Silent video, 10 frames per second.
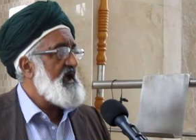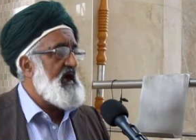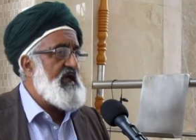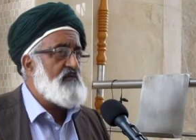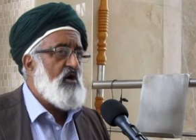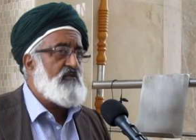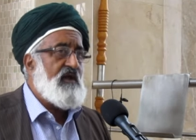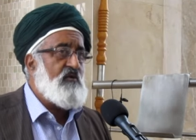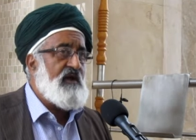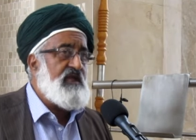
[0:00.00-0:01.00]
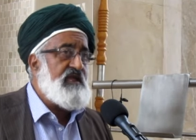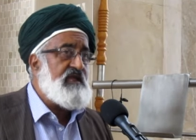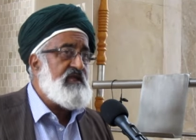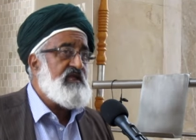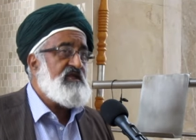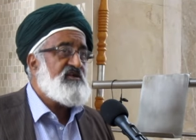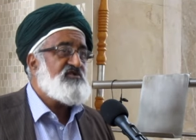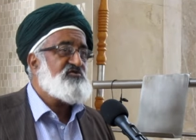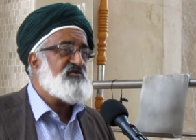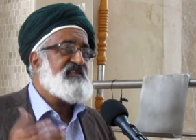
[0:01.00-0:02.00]
I am on my way
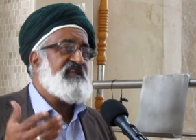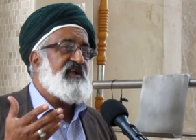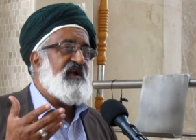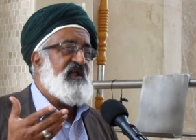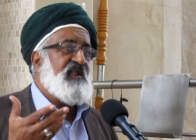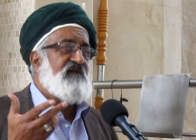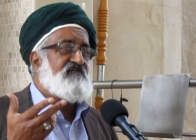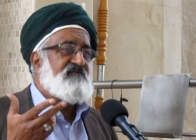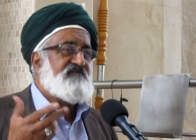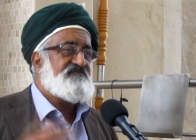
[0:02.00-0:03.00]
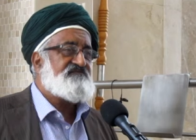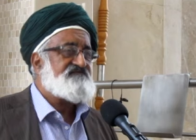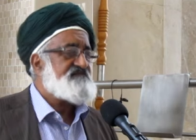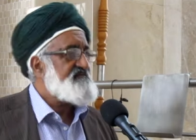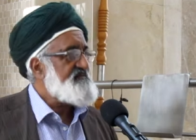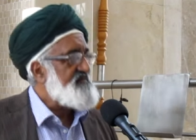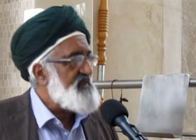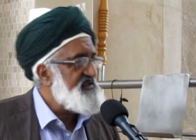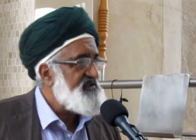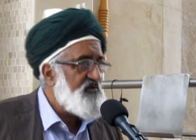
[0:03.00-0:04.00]
to seek ilm.
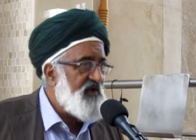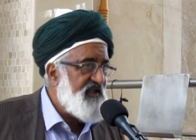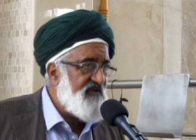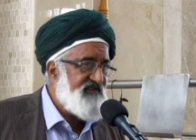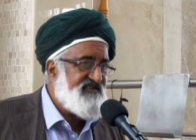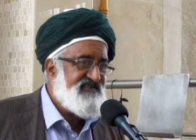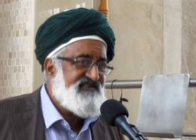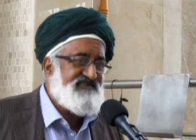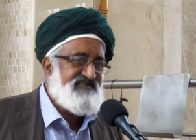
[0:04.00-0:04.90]
So what happened?